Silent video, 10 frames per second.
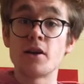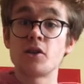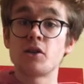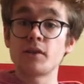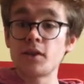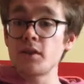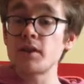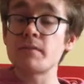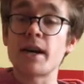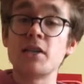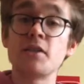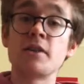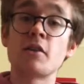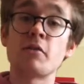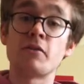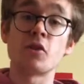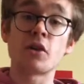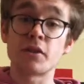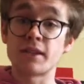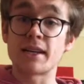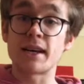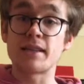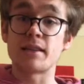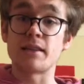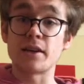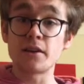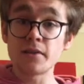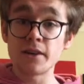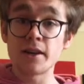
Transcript: So let's just imagine that we've not got the ties in there.